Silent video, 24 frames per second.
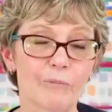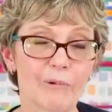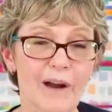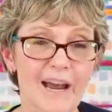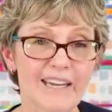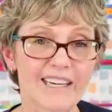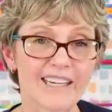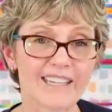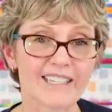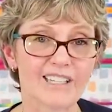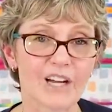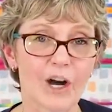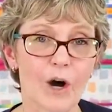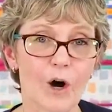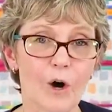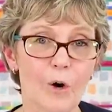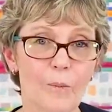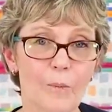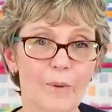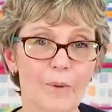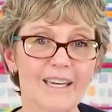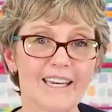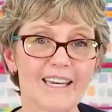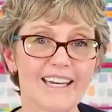ready to
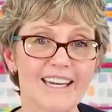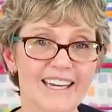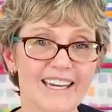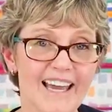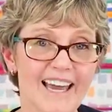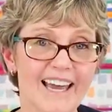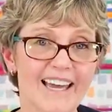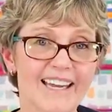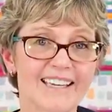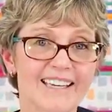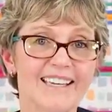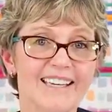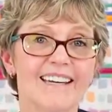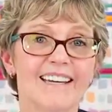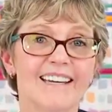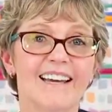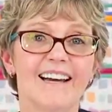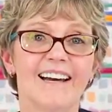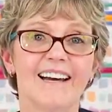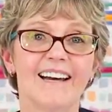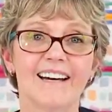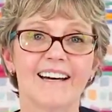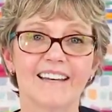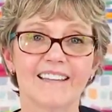open again,
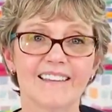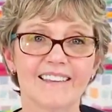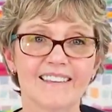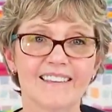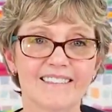uh,